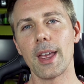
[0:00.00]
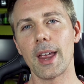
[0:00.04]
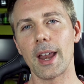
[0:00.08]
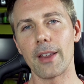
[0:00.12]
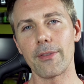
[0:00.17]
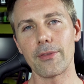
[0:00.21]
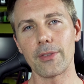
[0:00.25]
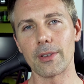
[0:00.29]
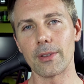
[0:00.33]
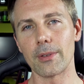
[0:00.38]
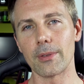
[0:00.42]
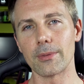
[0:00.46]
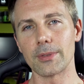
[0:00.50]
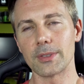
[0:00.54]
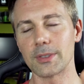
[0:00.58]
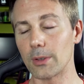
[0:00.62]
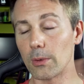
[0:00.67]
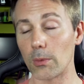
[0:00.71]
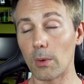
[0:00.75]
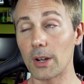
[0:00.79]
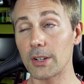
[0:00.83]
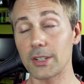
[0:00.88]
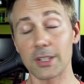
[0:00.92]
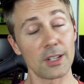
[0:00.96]
And if you're
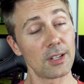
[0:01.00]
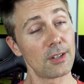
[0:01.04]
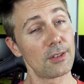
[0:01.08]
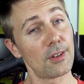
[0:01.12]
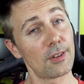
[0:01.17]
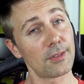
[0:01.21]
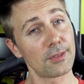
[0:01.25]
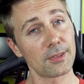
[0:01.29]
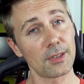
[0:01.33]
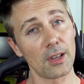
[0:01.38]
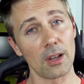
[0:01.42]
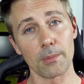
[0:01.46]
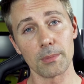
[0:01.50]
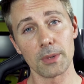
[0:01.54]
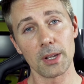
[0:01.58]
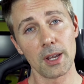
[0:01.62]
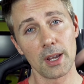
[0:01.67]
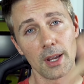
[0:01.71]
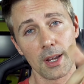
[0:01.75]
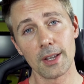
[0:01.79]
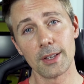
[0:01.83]
still watching, you're not subbed,